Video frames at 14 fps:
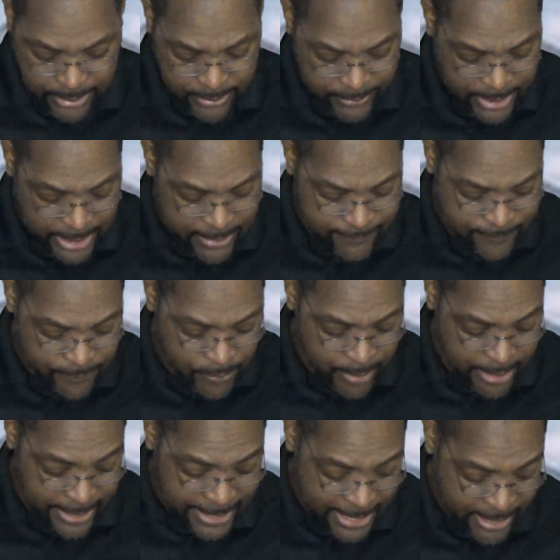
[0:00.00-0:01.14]

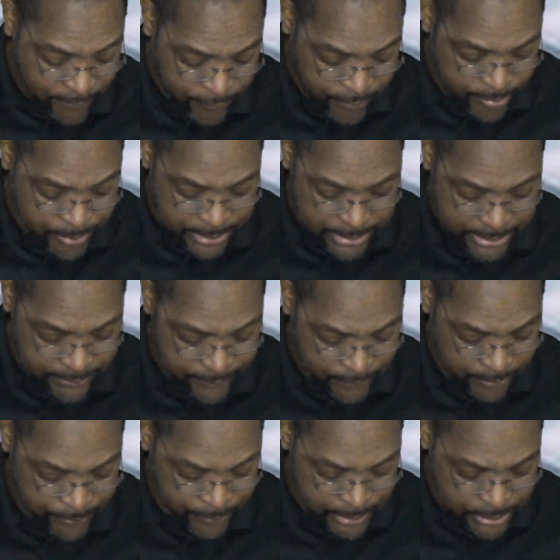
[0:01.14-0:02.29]
Therefore, every
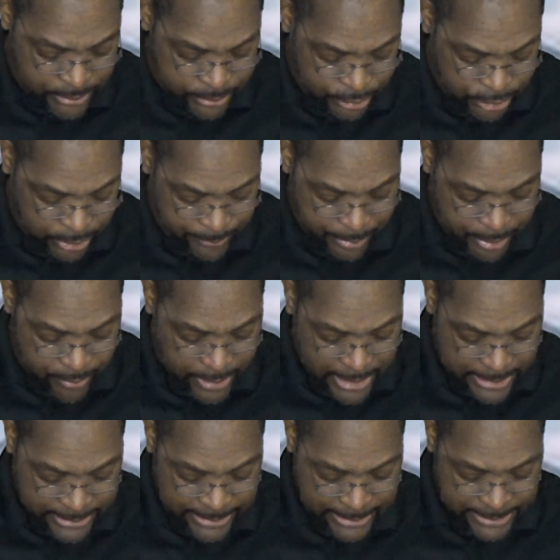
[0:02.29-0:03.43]
believer should
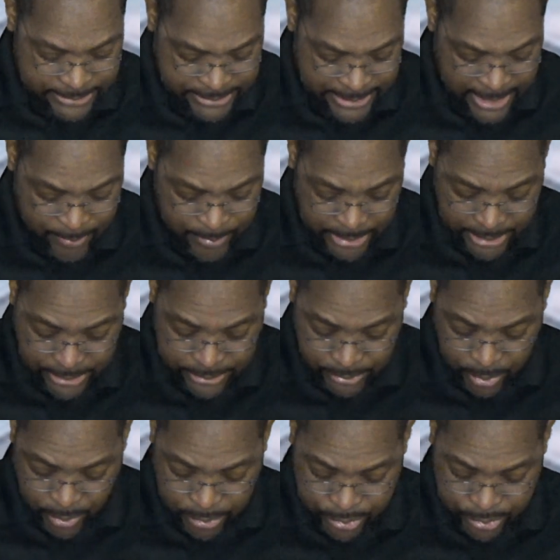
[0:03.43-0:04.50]
periodically examine his or her